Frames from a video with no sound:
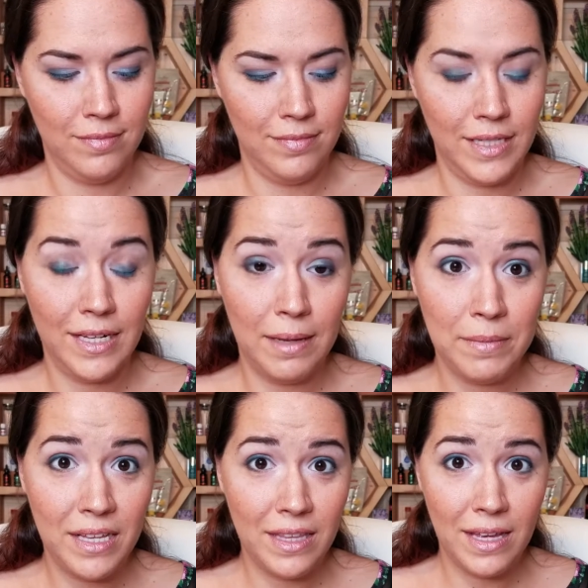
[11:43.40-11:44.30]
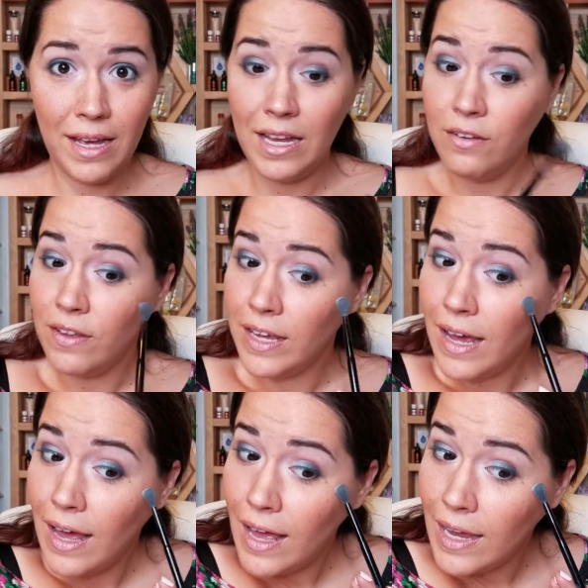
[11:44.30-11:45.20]
And I'm not the kind of like
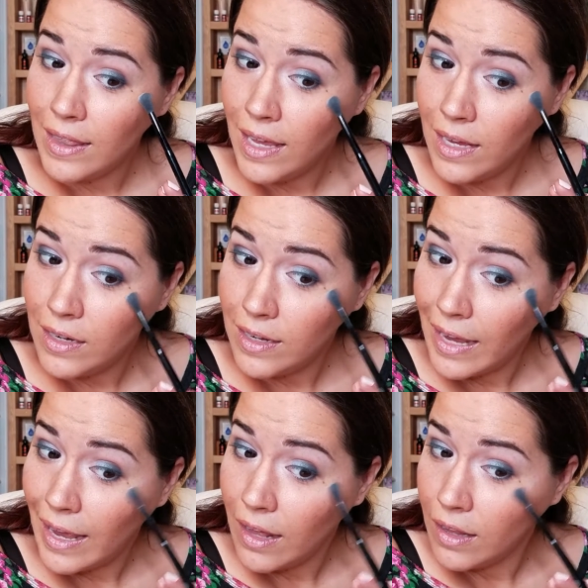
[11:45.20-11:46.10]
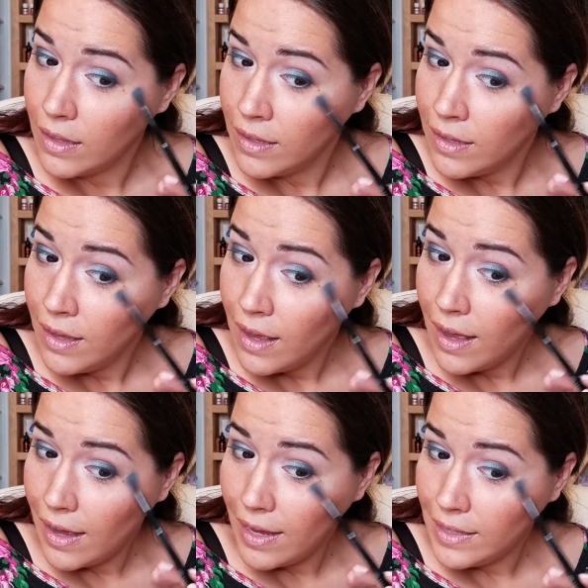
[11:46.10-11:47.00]
highlight gal.
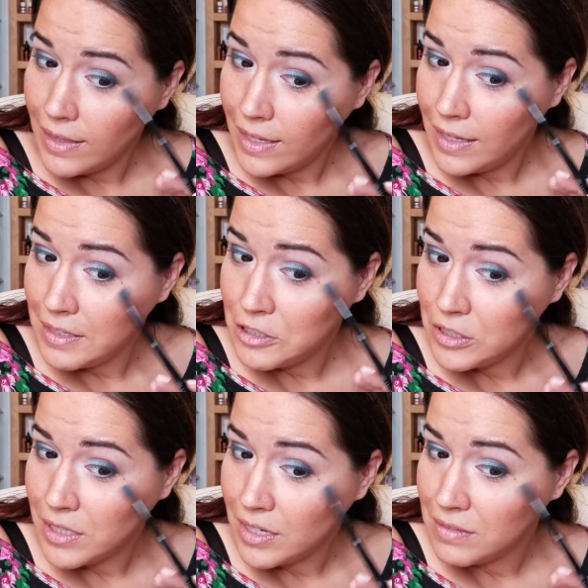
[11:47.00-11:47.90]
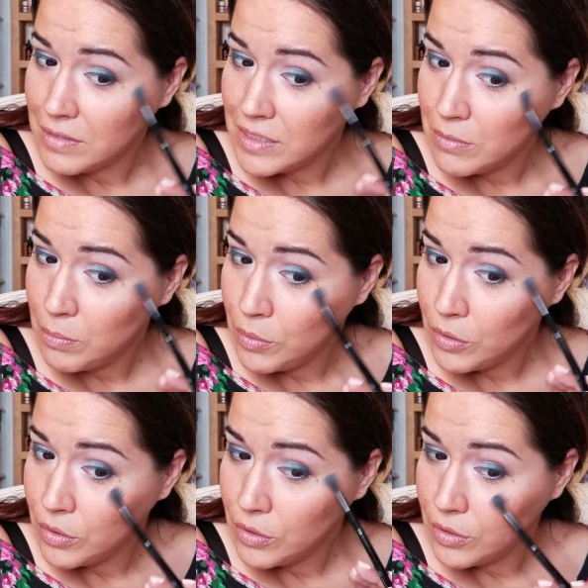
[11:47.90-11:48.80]
I like just kind of
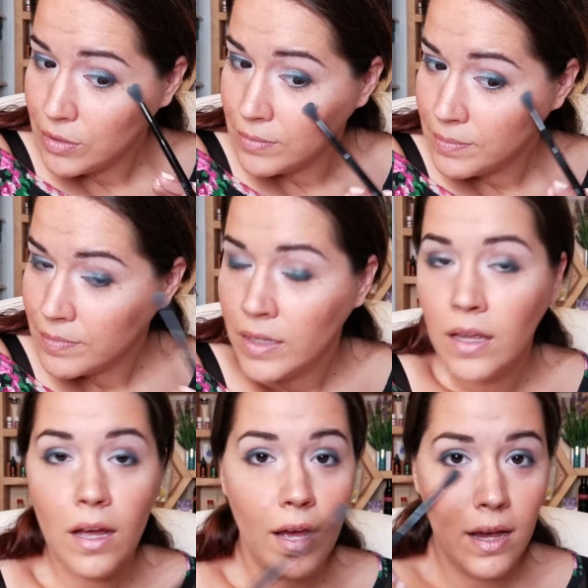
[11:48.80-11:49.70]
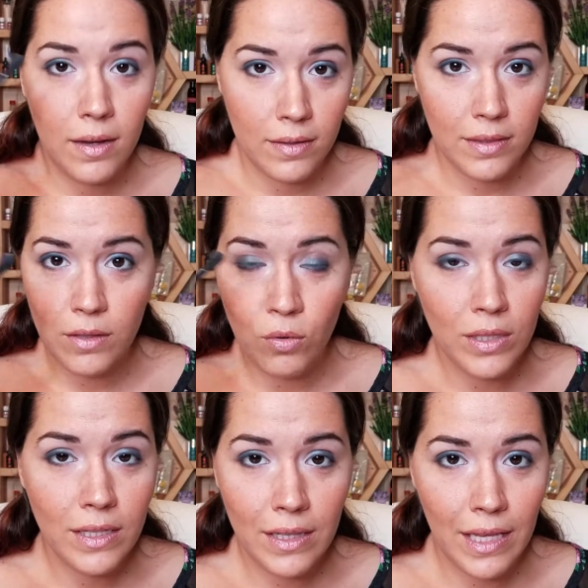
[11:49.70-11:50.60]
simple. The
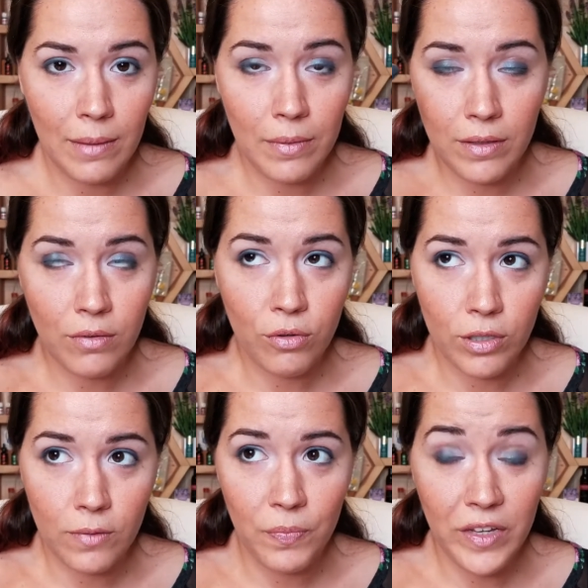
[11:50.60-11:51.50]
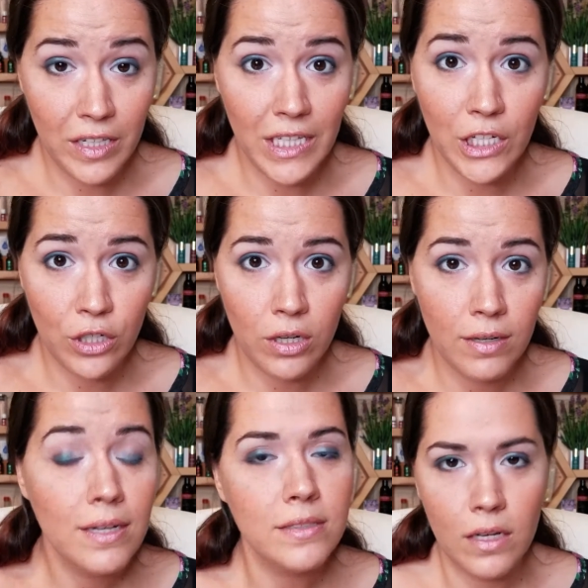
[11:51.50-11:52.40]
only glam or the glitter
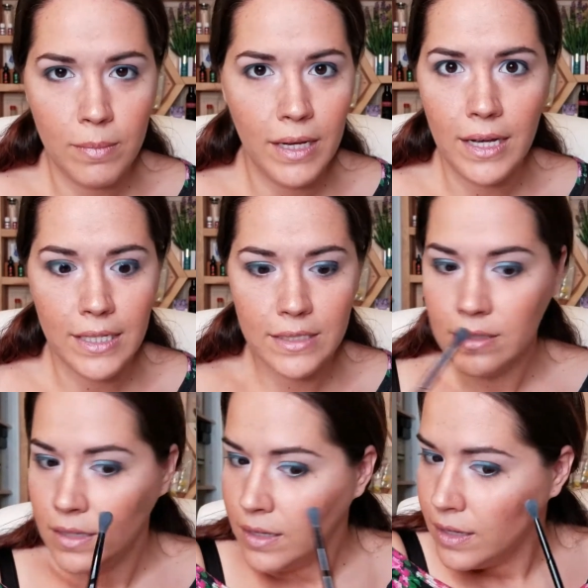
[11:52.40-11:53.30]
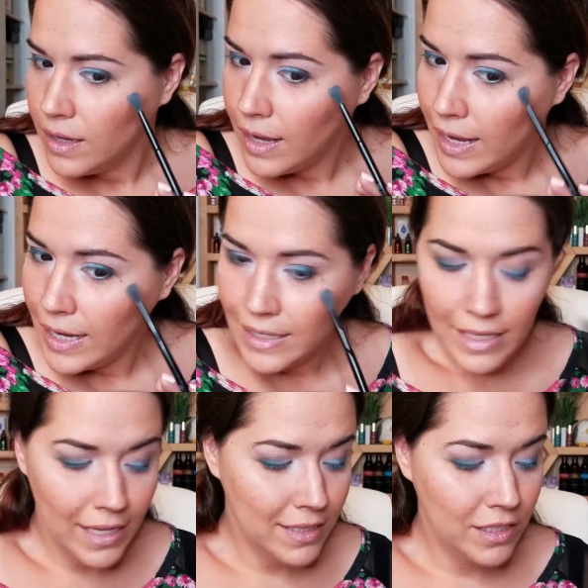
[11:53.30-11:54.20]
is on my eyes.
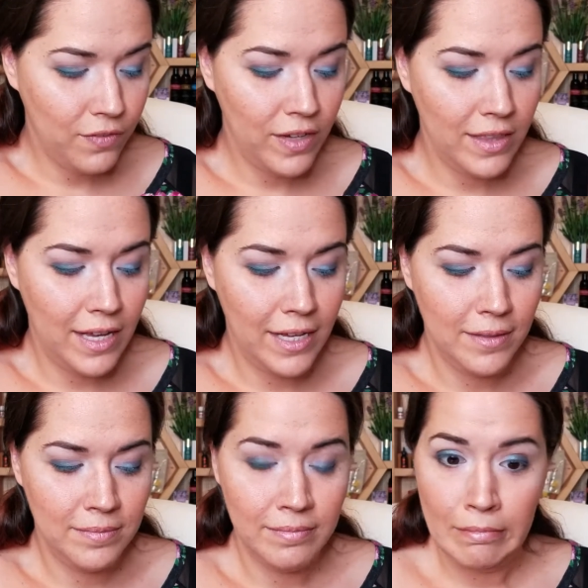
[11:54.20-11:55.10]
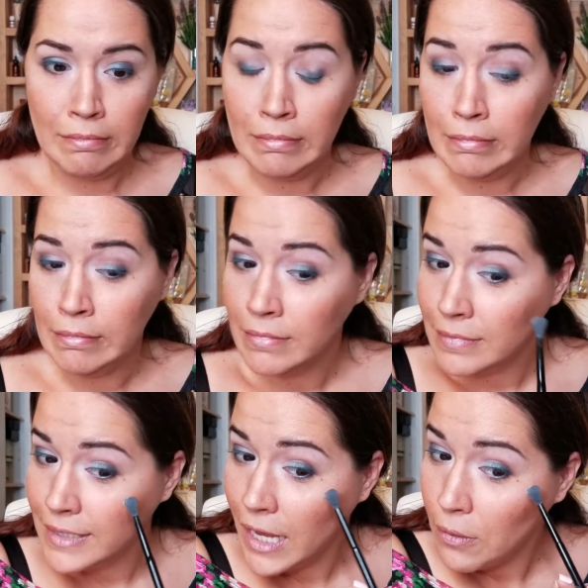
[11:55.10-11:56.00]
Highlight and stuff like that,
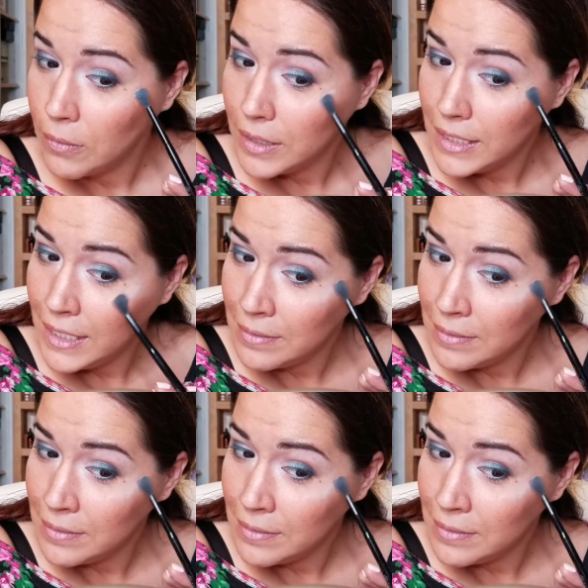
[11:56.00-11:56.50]
not really.